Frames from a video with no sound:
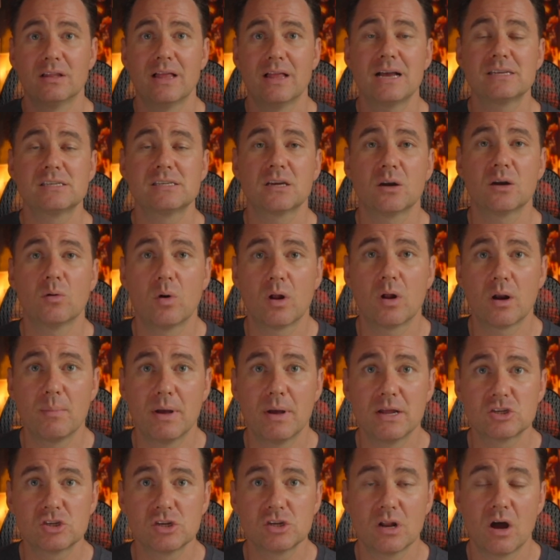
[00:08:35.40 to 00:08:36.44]
The last thing I want
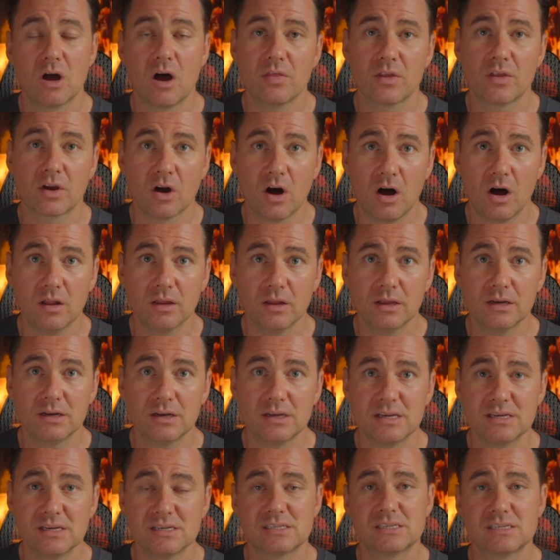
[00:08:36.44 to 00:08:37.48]
to mention on the
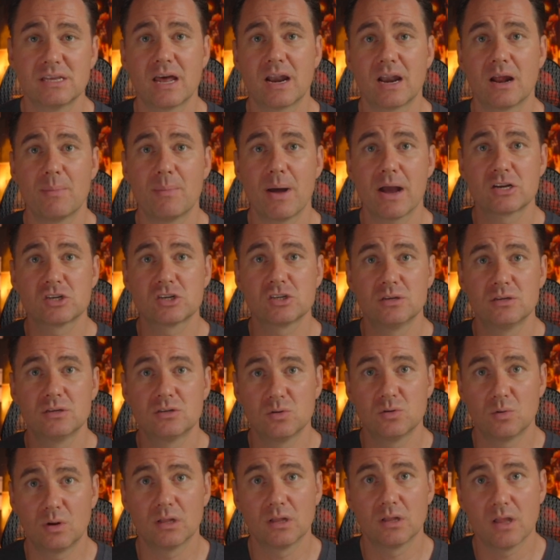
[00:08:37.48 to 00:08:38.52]
call-in is that I'm actually
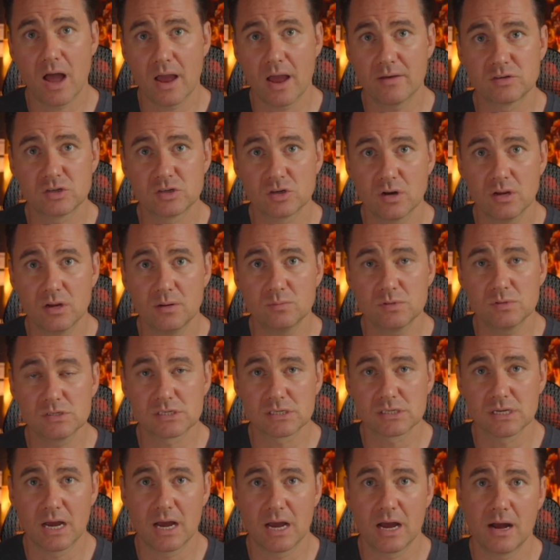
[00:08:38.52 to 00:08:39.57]
doing live
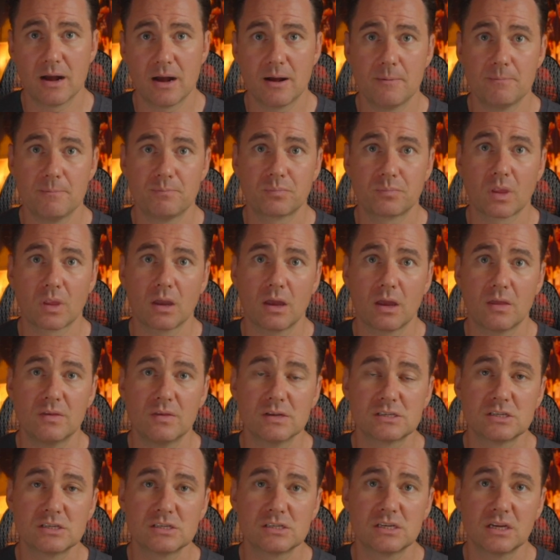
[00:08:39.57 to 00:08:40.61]
streams, and
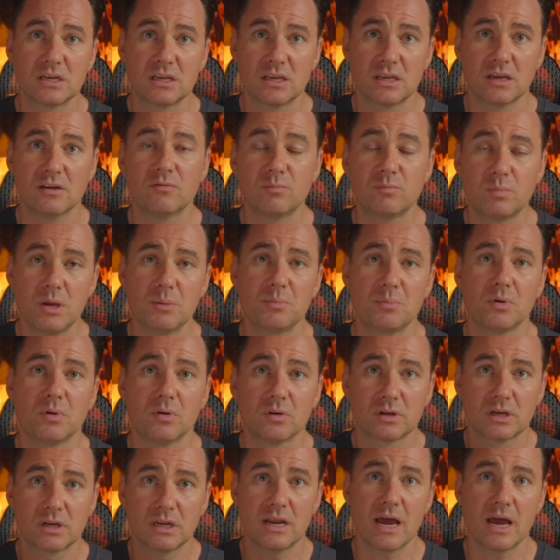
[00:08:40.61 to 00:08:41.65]
this is to give
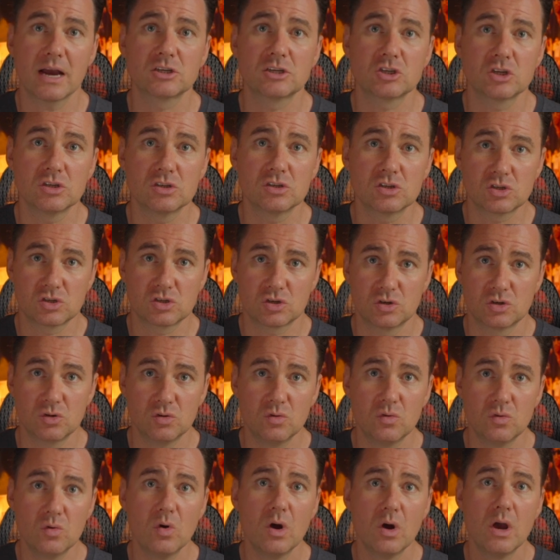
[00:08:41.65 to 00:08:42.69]
people connections
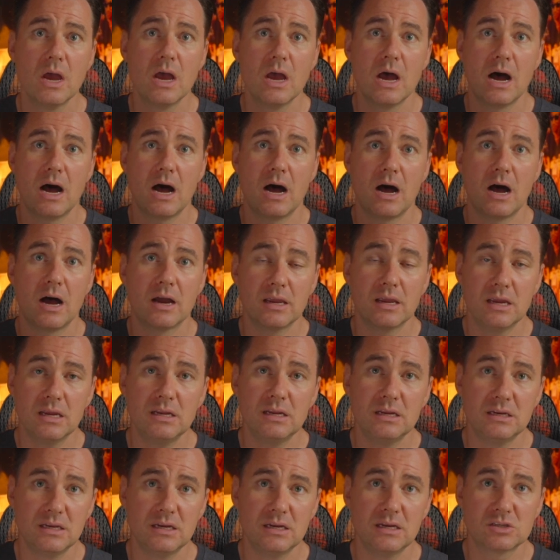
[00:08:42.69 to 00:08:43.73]
to
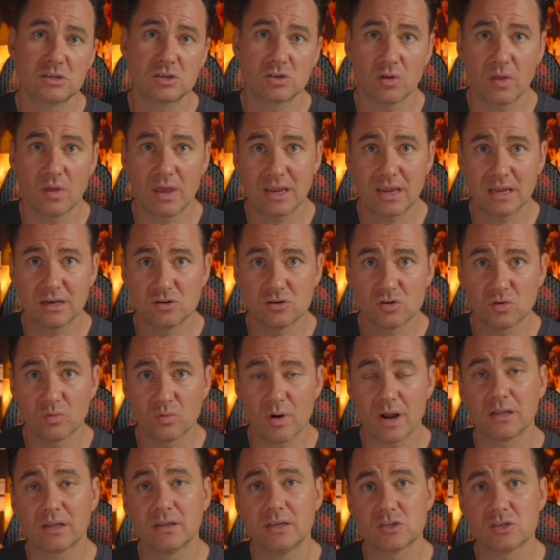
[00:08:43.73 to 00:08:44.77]
EDD so they can
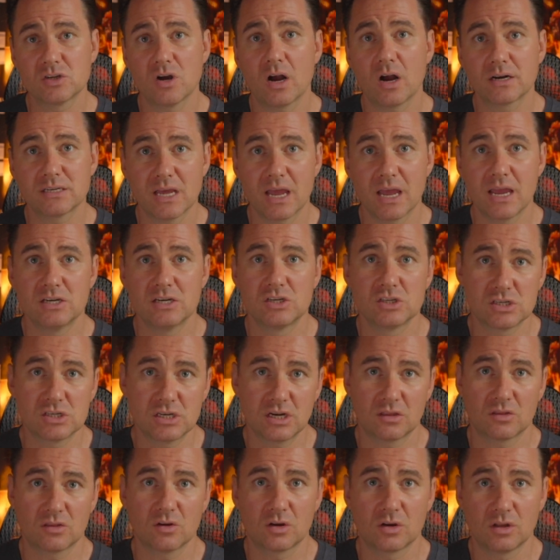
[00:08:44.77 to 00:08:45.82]
directly talk to
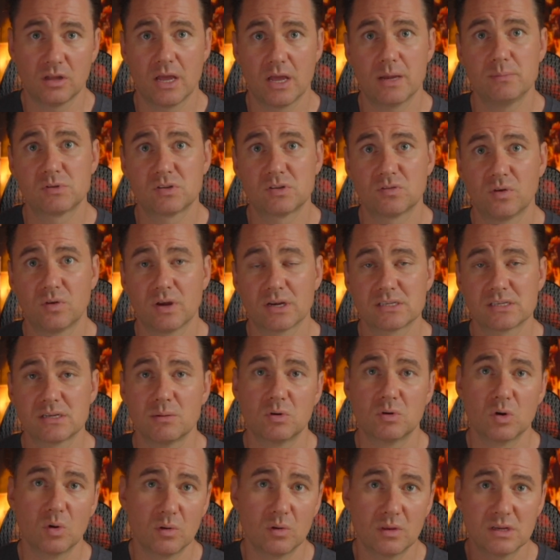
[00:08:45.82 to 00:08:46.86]
agents to get their claims
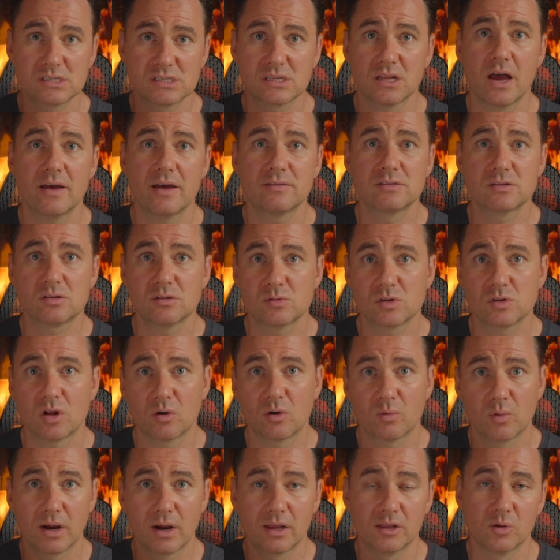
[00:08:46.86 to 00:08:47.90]
fixed. I'm doing these live streams
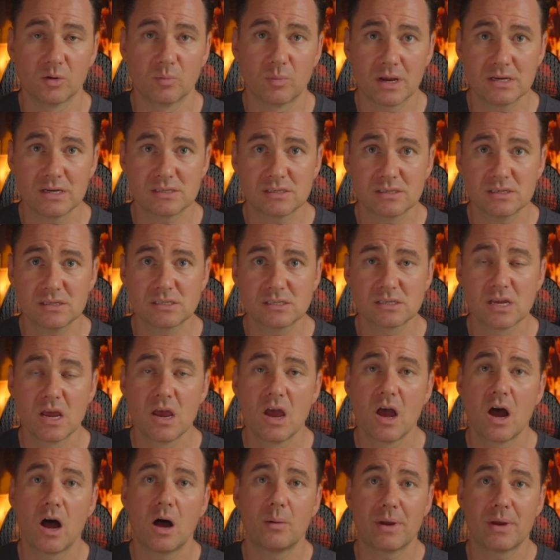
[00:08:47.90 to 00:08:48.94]
on a regular basis.
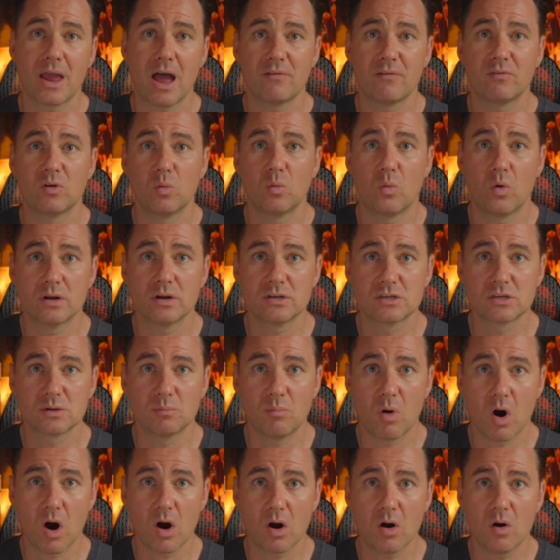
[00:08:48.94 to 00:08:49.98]
I'll be having one
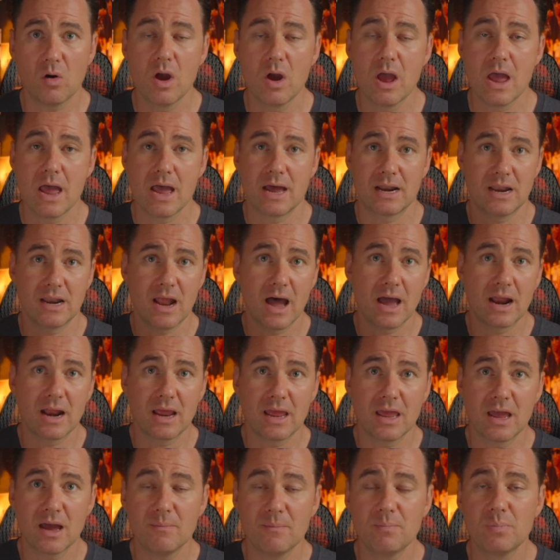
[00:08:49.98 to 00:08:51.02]
tomorrow at 9
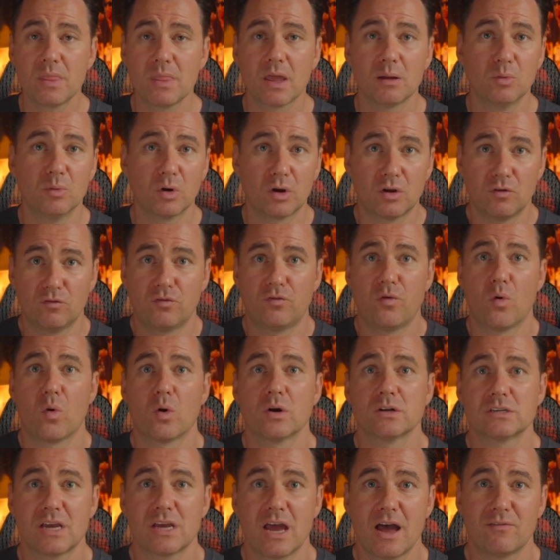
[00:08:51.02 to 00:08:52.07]
a.m. I'm looking
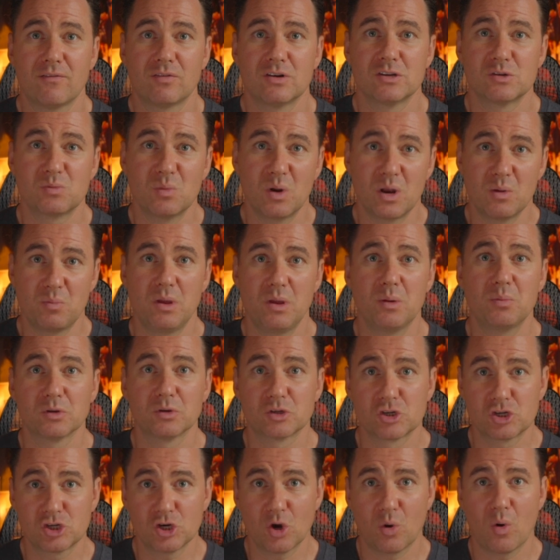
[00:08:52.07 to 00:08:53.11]
forward to having as many
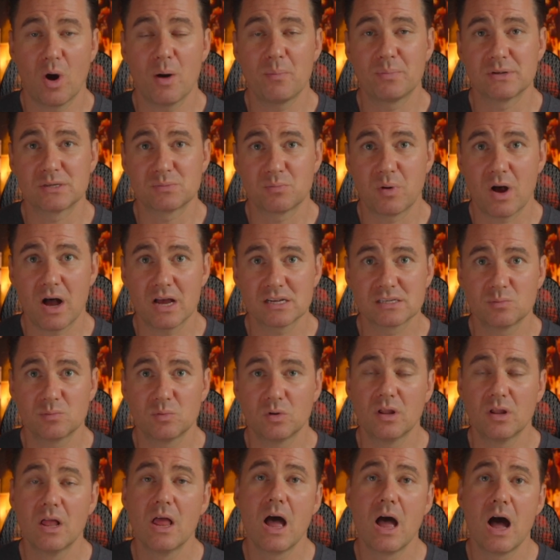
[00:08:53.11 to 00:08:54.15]
people show up as
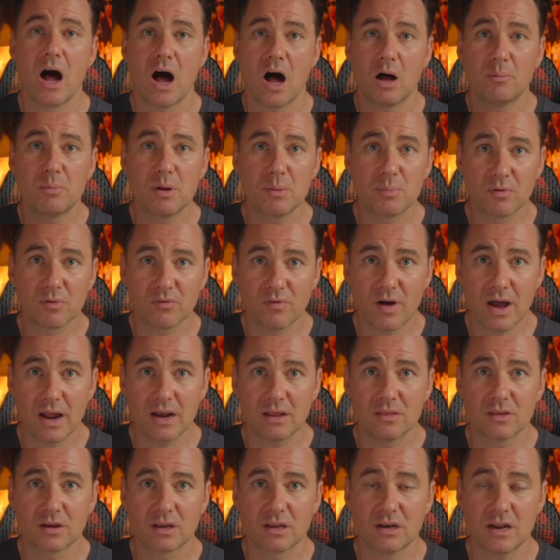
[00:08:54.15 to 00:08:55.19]
possible. I'll be
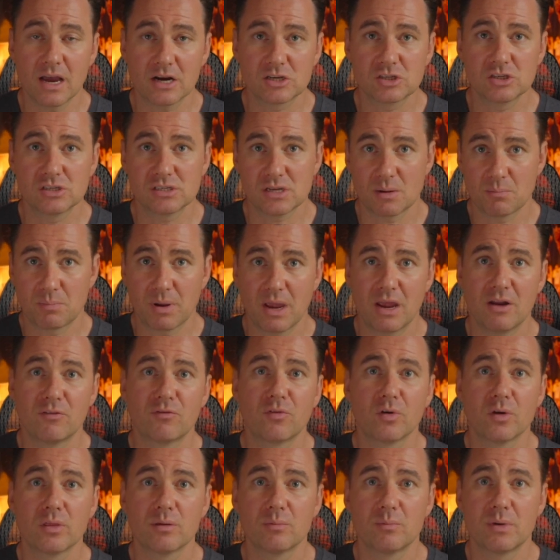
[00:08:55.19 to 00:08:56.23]
providing the connections. I'm
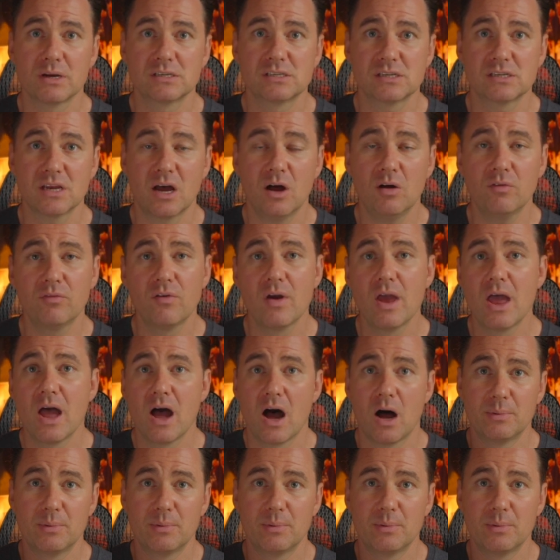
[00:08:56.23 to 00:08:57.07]
paying for them myself.